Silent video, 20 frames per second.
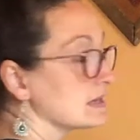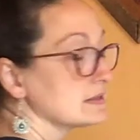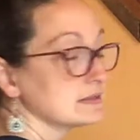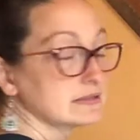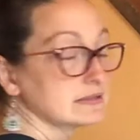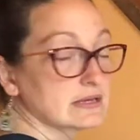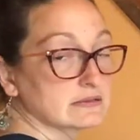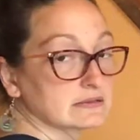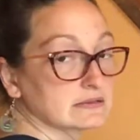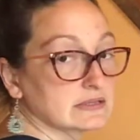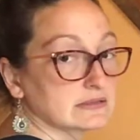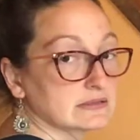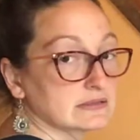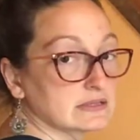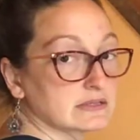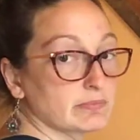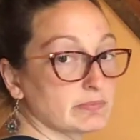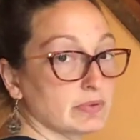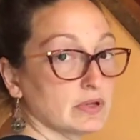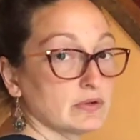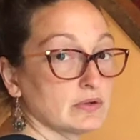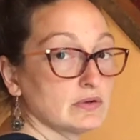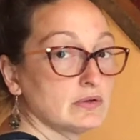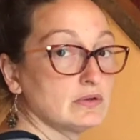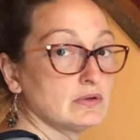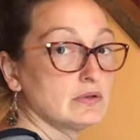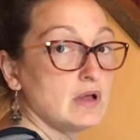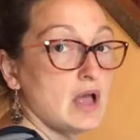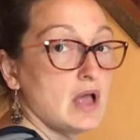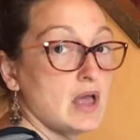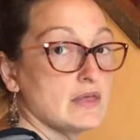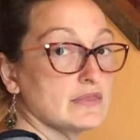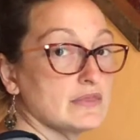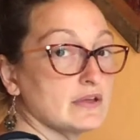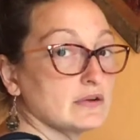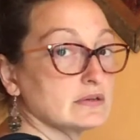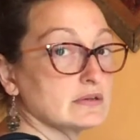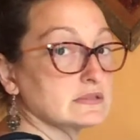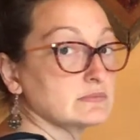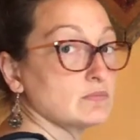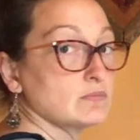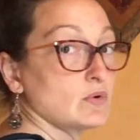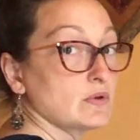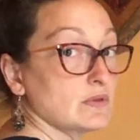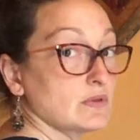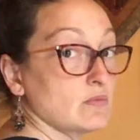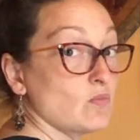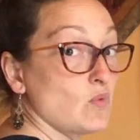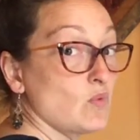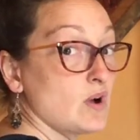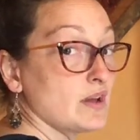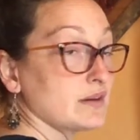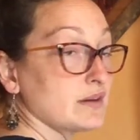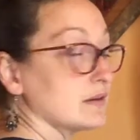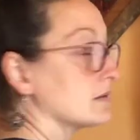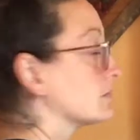tells us it's plural. There is more than one,